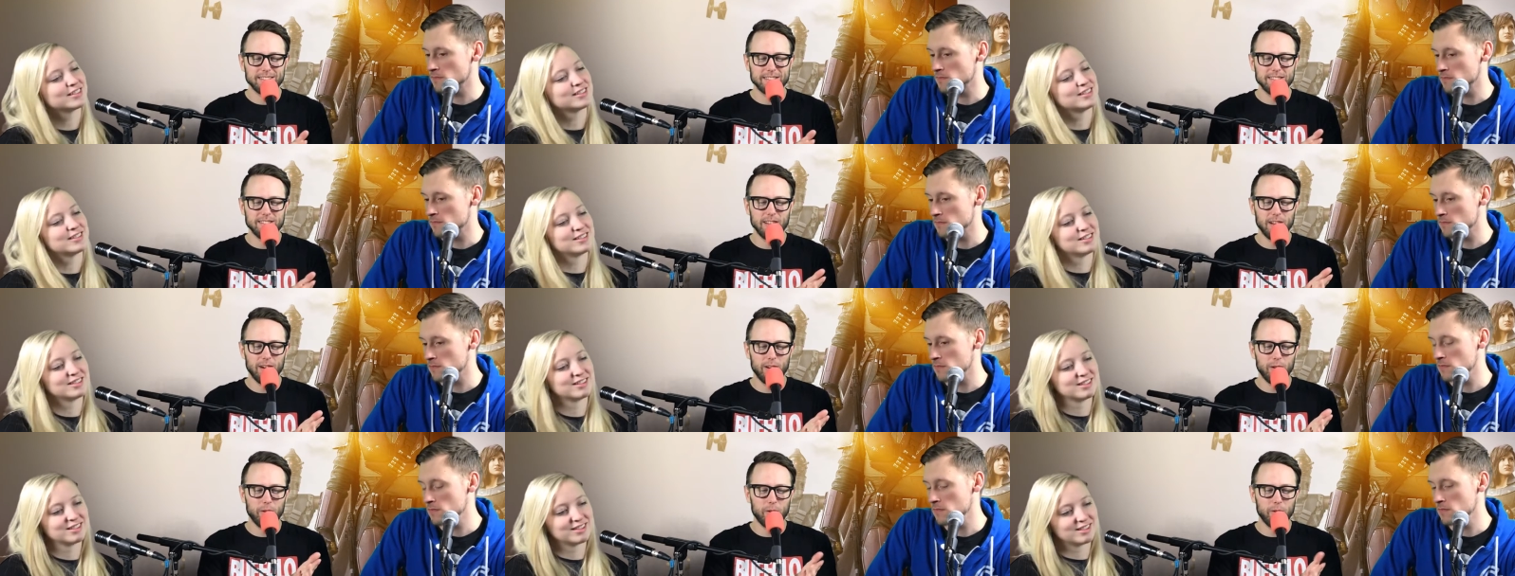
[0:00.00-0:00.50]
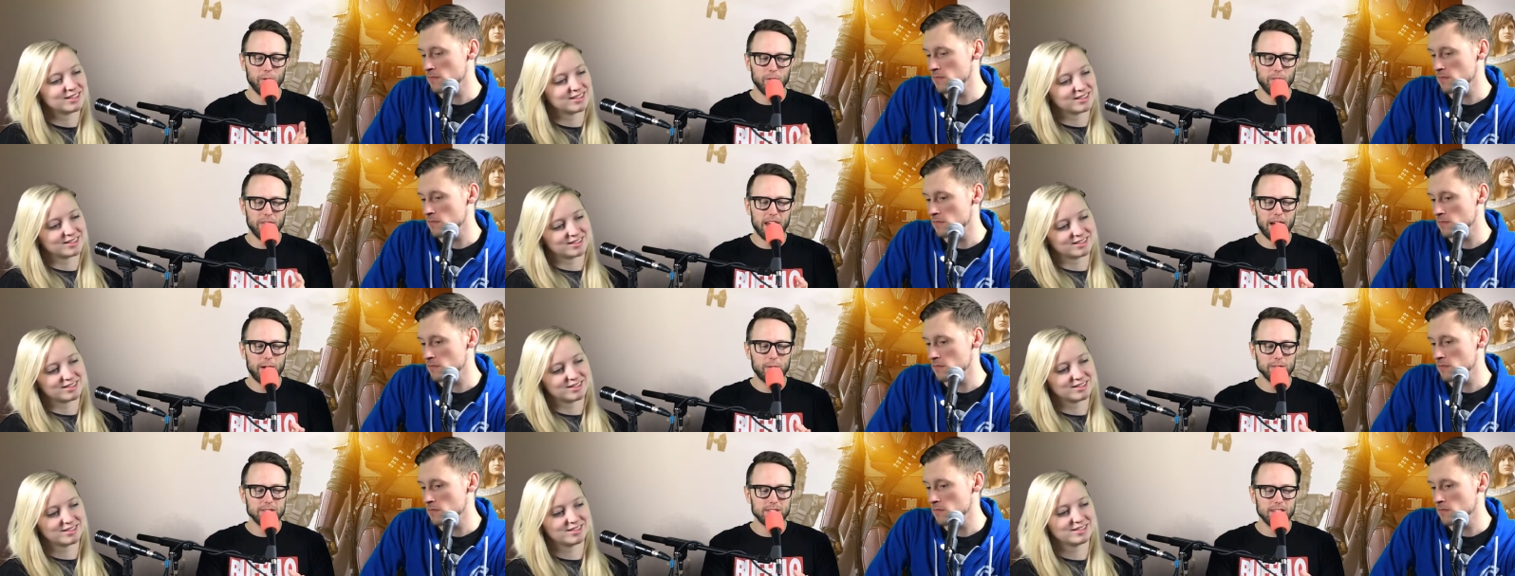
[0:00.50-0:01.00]
Speaker 1: So
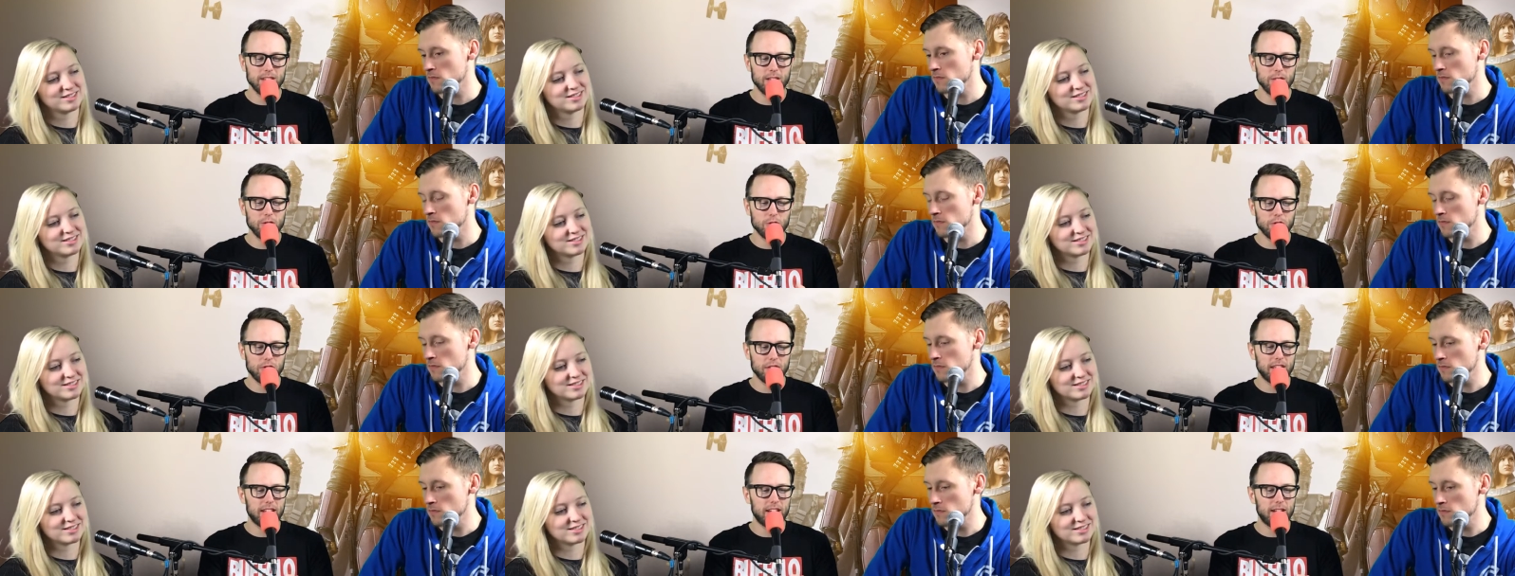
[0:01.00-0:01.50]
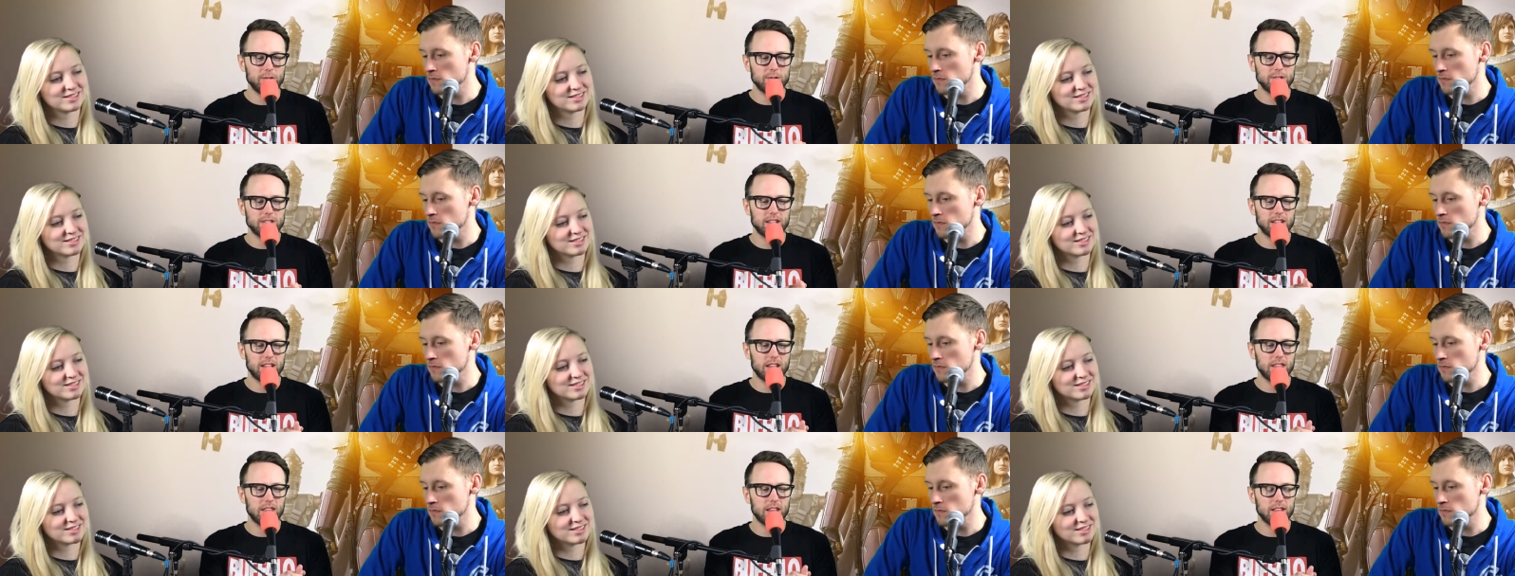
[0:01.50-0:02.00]
that was another thing, and I was
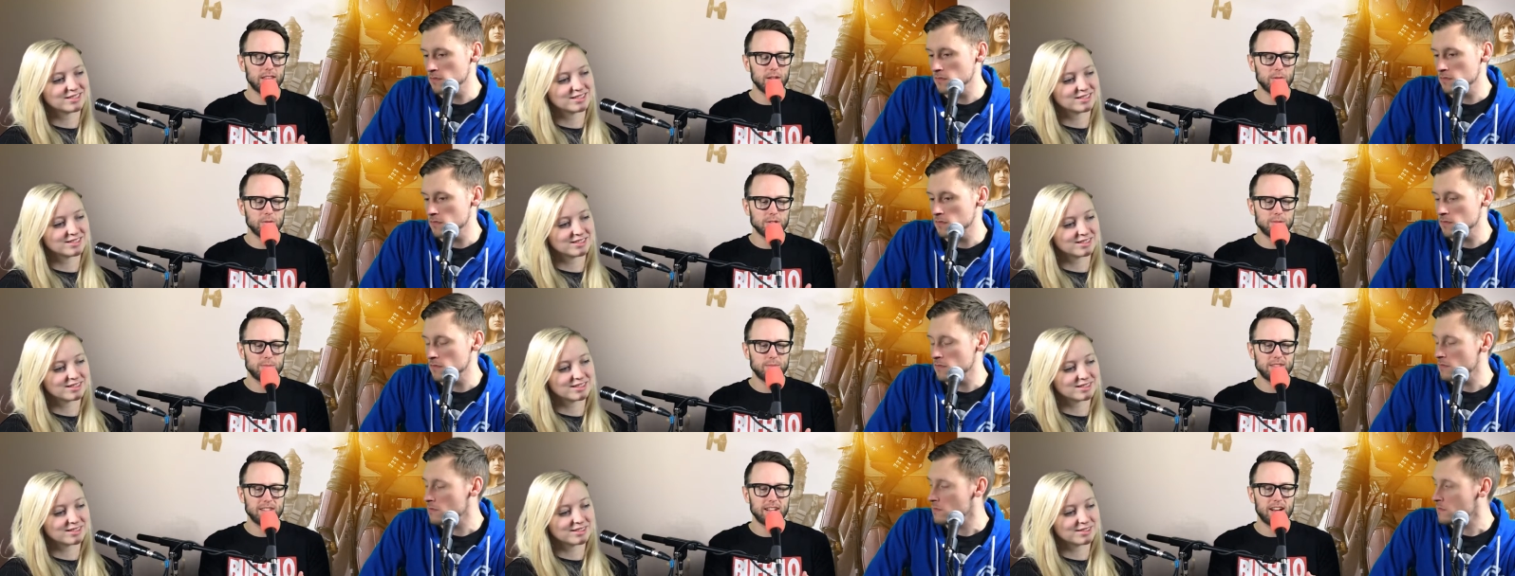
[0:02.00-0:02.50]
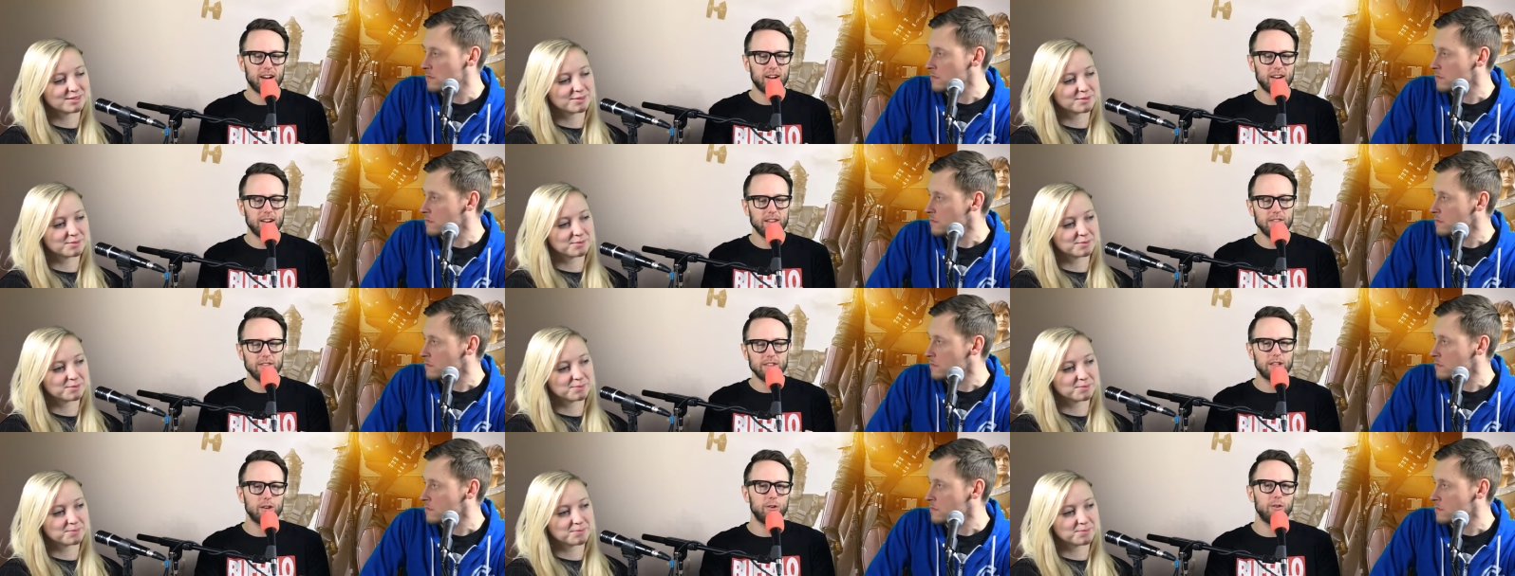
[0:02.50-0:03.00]
like, I thought that was bizarre.
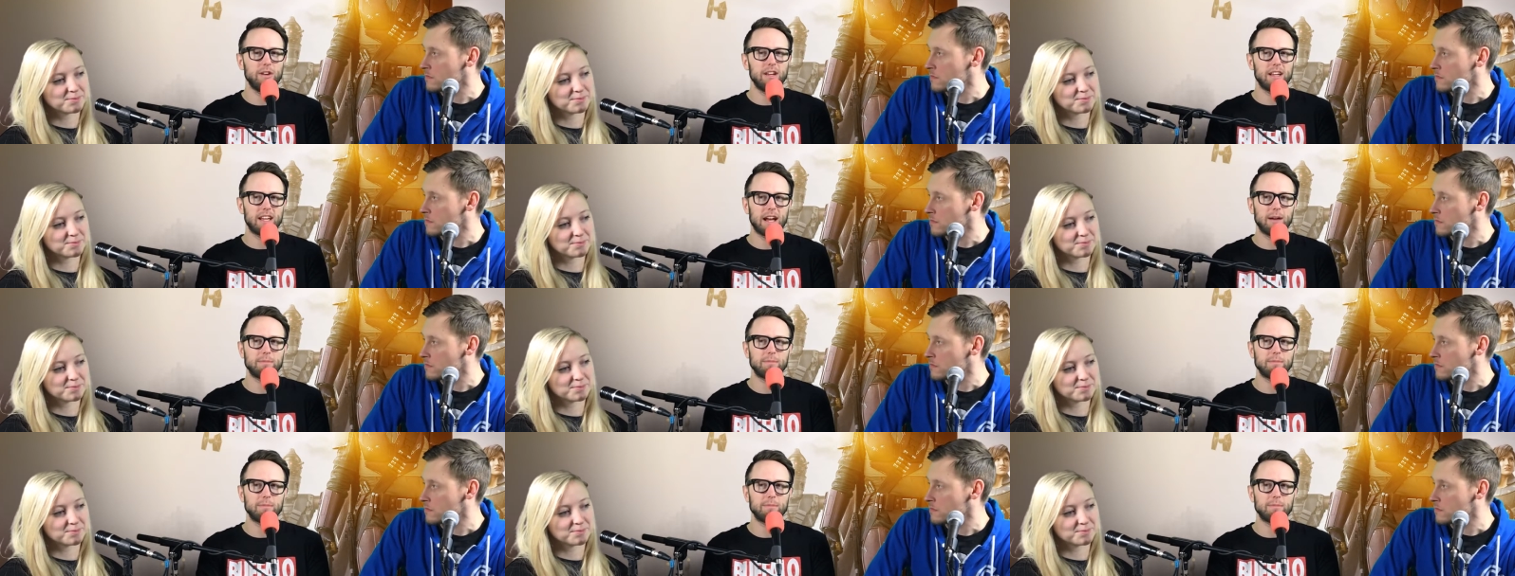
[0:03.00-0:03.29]
Even though he